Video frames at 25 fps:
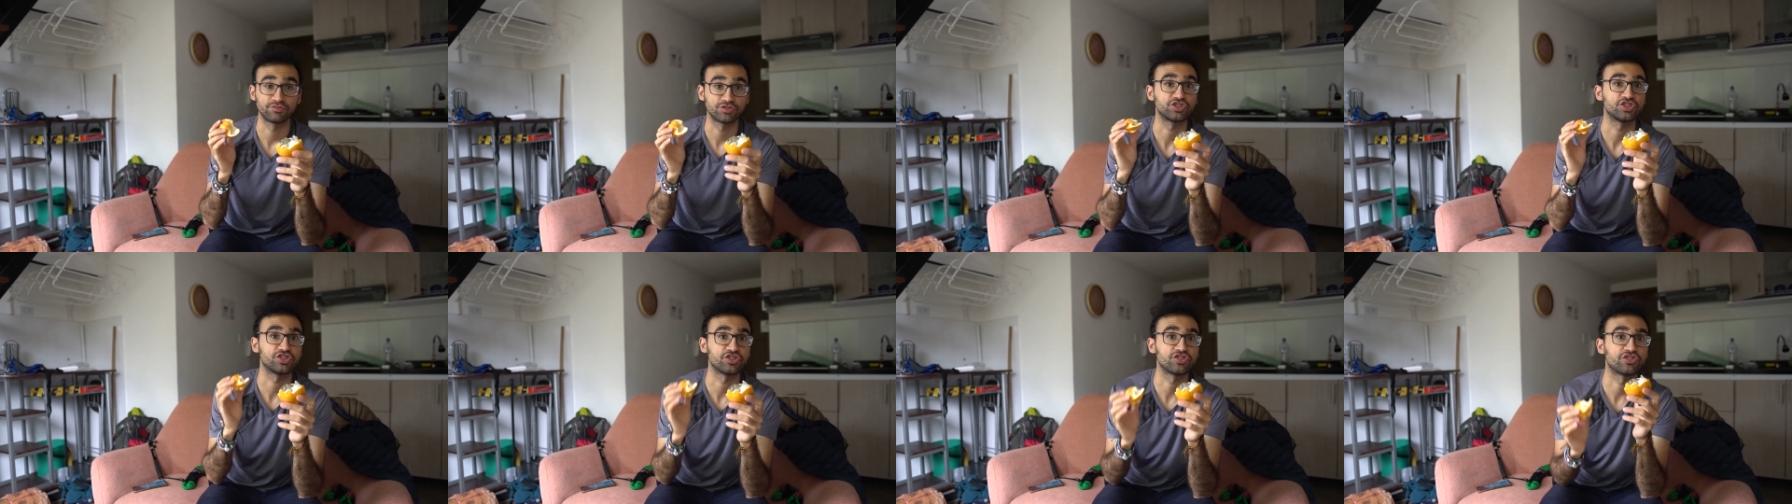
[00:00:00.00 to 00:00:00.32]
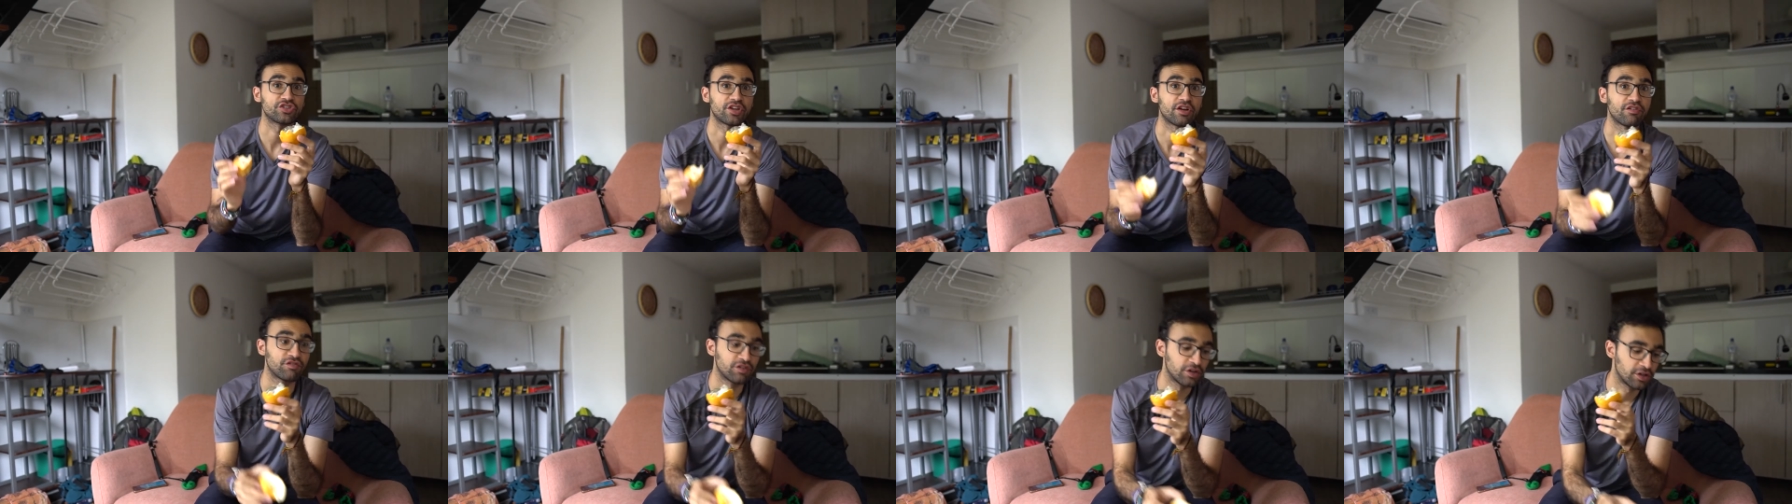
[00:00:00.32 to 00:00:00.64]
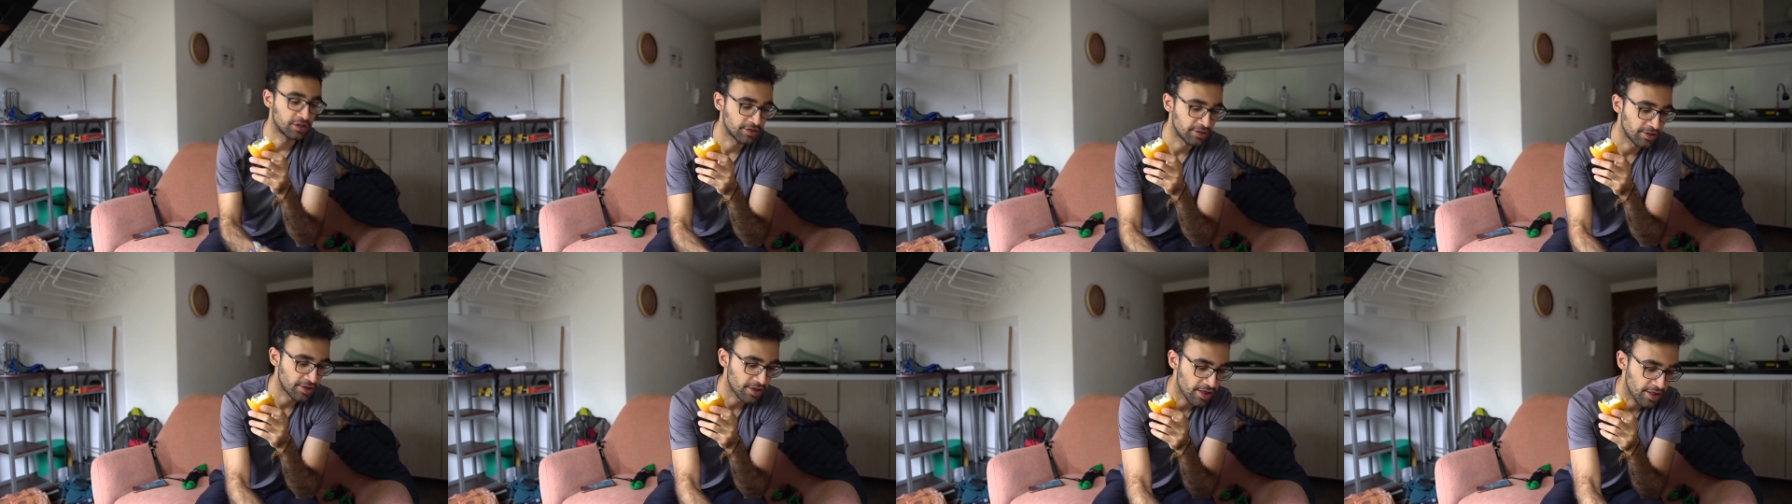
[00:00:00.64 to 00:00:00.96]
good stuff.
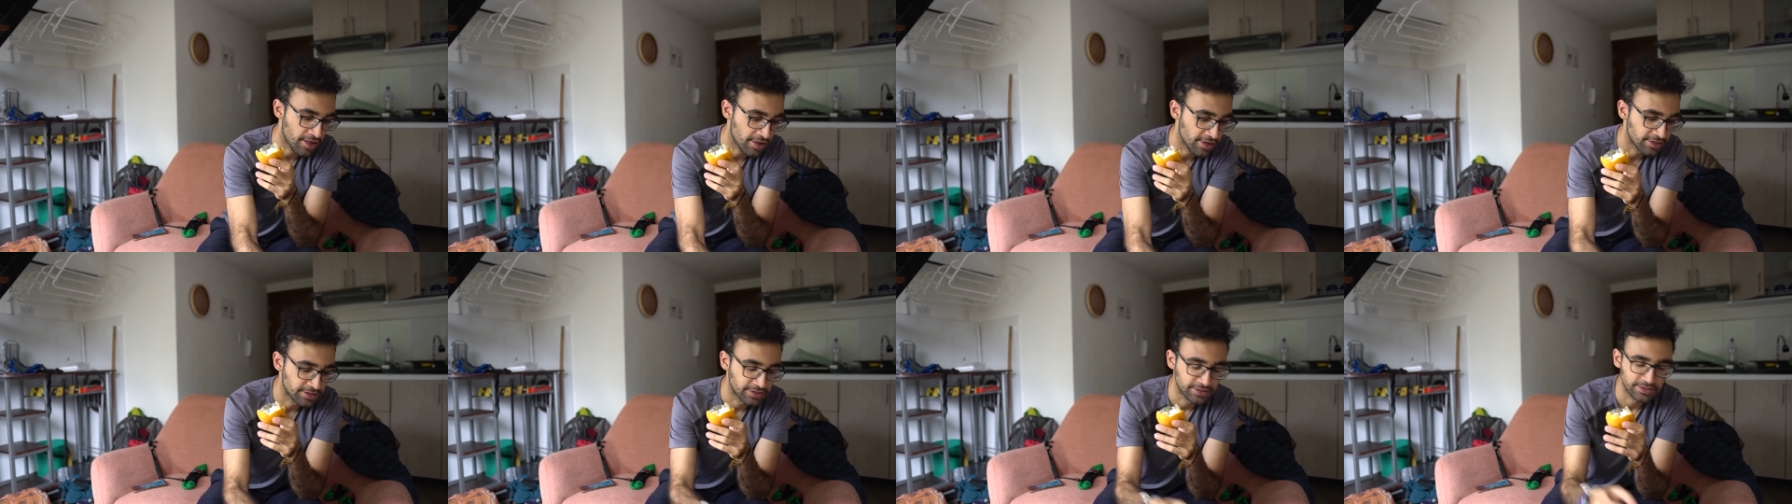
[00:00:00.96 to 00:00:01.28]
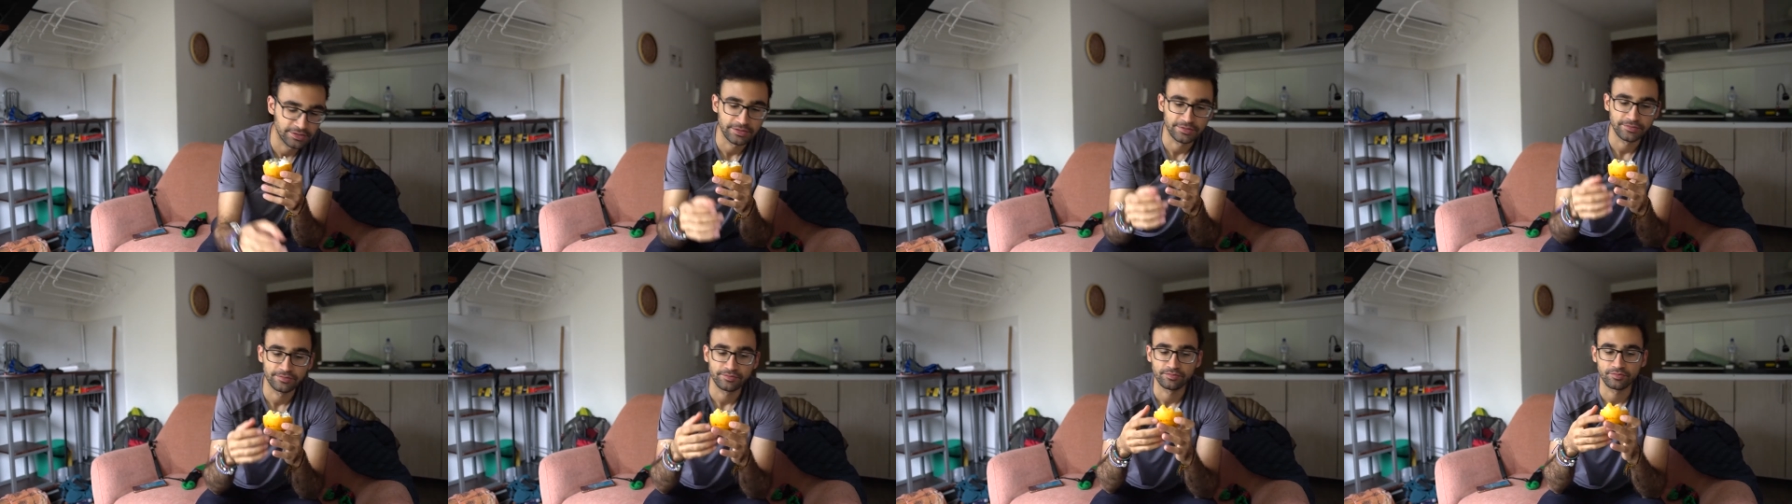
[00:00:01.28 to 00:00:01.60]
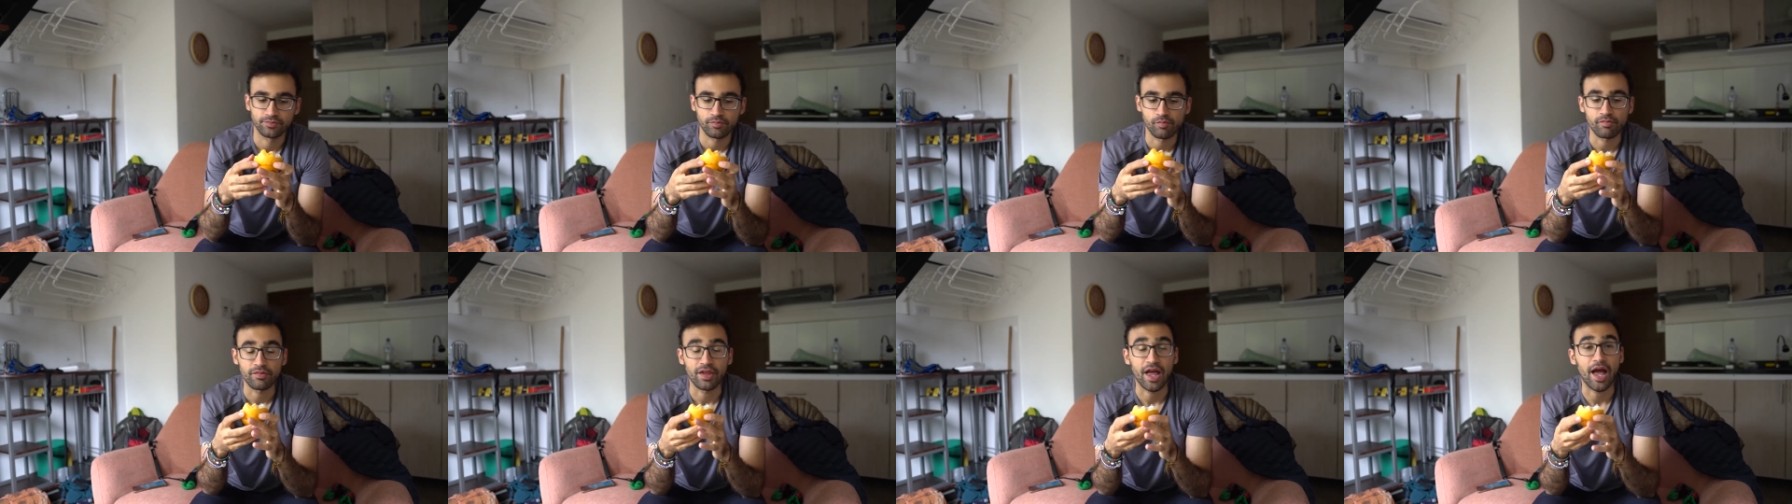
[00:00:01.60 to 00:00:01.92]

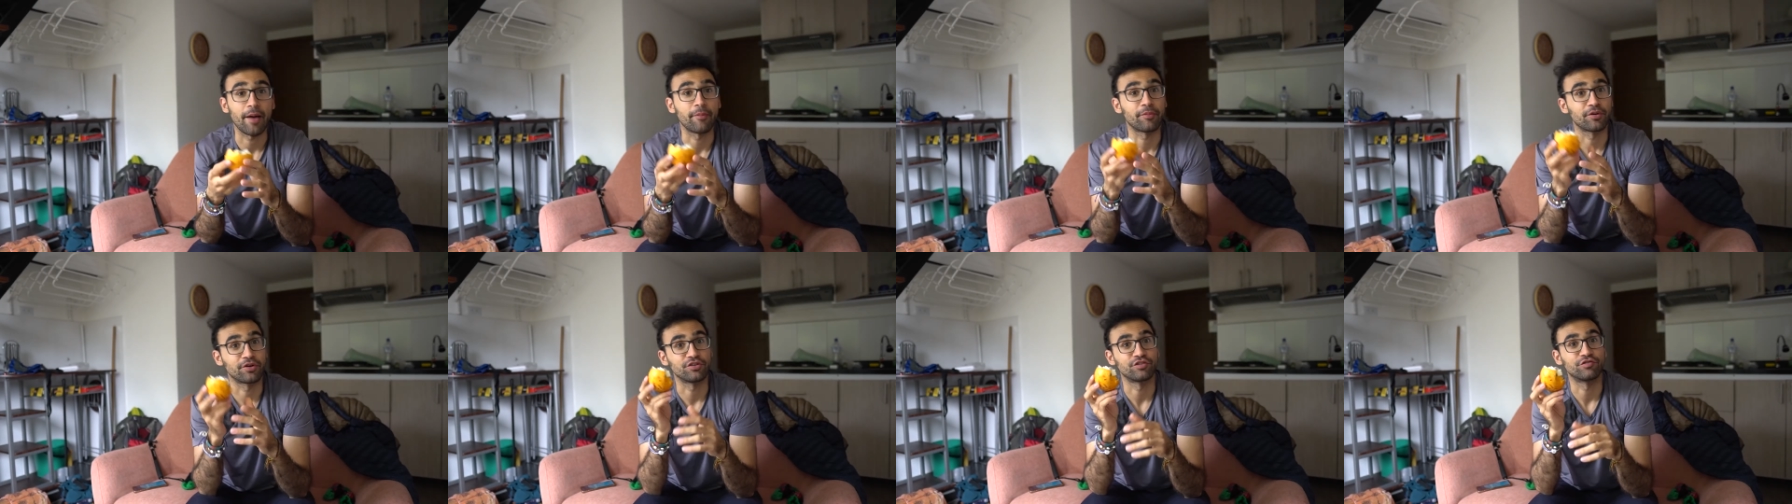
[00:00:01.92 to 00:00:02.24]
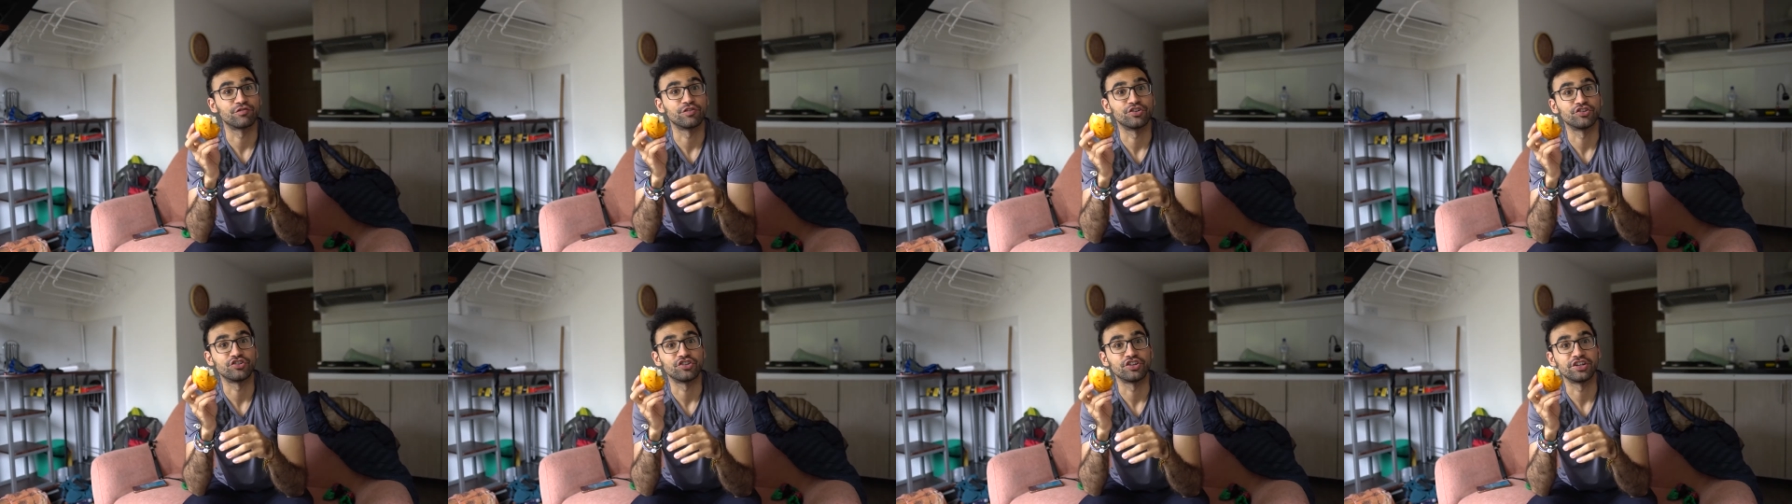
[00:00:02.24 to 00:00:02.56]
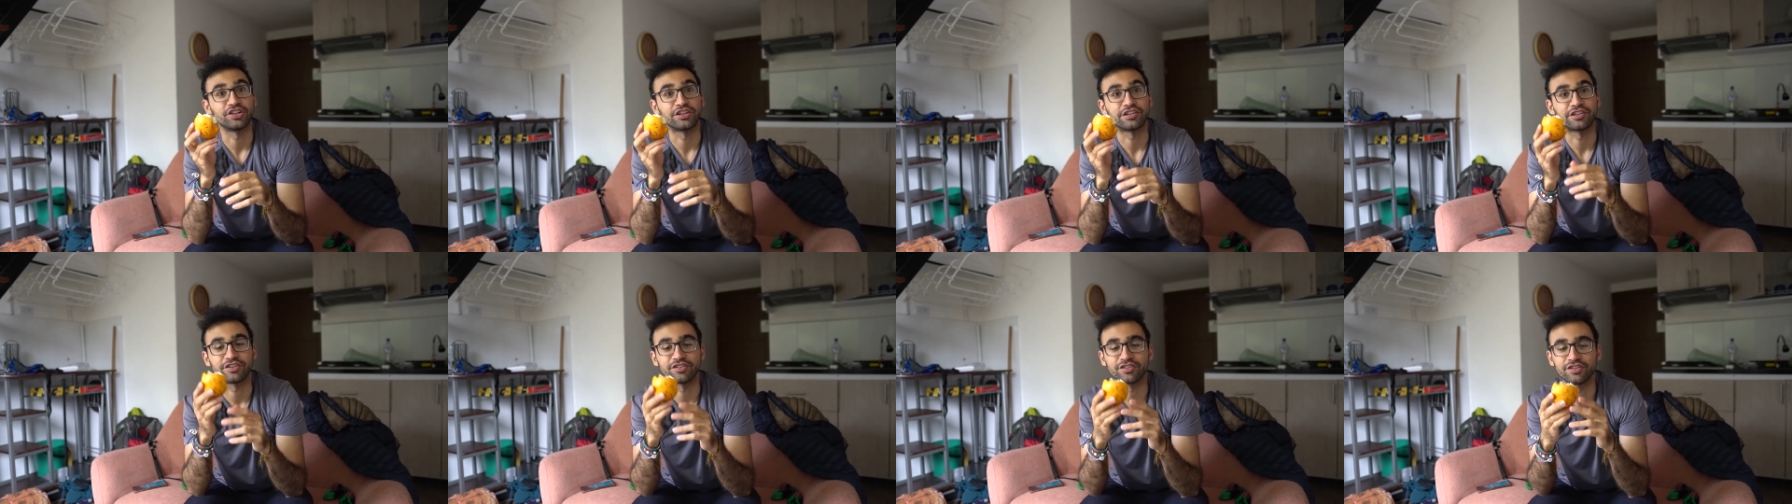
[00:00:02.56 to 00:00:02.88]
I'm going to finish
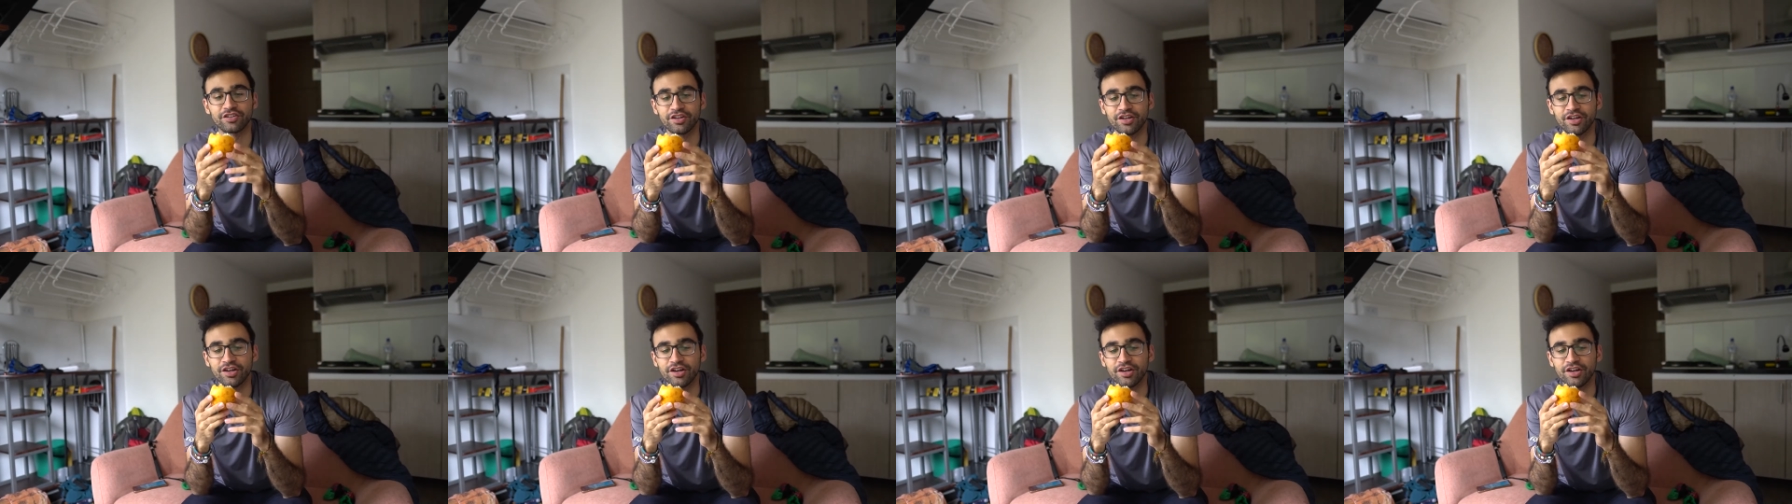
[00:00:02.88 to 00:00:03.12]
eating this.